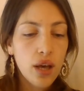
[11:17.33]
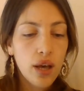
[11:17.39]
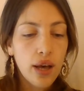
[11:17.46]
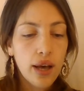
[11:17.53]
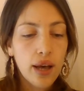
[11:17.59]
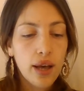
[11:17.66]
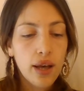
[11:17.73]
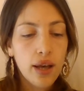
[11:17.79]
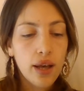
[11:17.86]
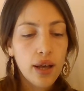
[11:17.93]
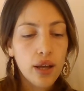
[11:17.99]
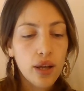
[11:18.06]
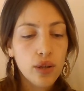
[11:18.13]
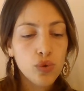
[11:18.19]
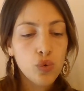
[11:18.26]

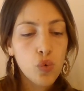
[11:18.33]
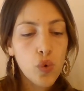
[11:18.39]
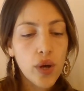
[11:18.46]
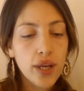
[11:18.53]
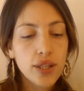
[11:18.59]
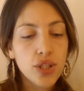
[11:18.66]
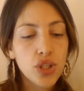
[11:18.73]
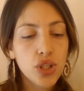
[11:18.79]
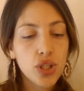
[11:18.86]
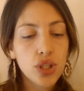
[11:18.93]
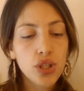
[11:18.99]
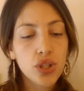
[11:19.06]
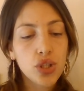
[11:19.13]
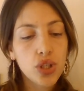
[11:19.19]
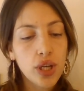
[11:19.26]

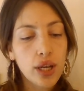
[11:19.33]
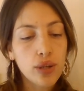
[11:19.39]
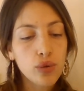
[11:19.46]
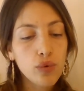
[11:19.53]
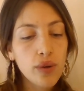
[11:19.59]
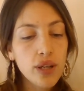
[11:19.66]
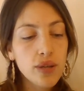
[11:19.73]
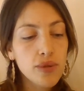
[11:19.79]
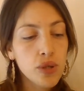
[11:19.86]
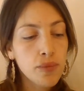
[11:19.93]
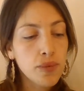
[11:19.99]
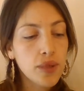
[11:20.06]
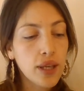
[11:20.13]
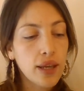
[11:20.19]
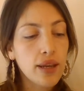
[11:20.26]
2CCl2 is
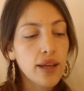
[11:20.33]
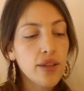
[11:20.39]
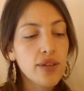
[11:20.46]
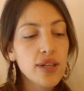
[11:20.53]
obtained.